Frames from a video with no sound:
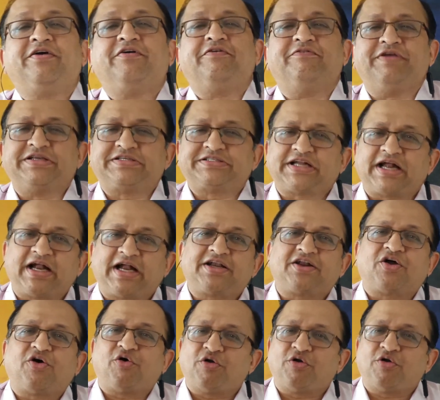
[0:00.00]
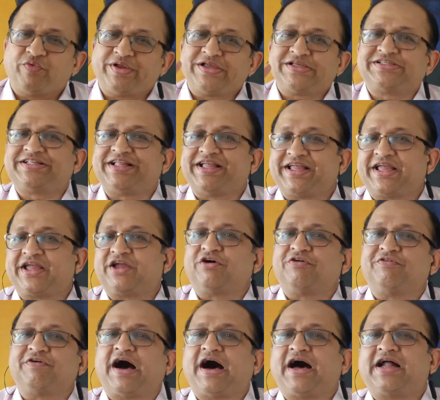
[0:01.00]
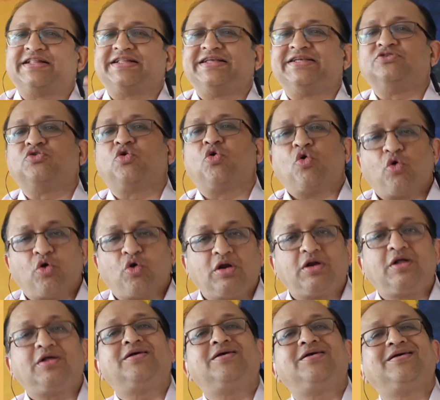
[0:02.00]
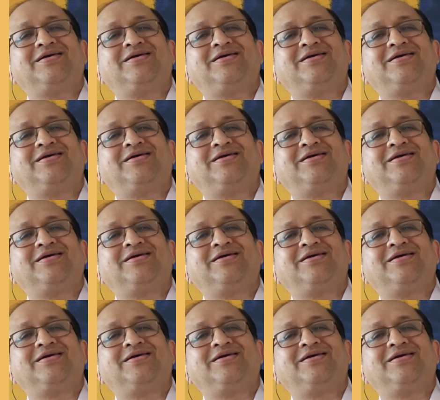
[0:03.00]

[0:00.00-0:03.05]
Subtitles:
we start always thinking of, are these old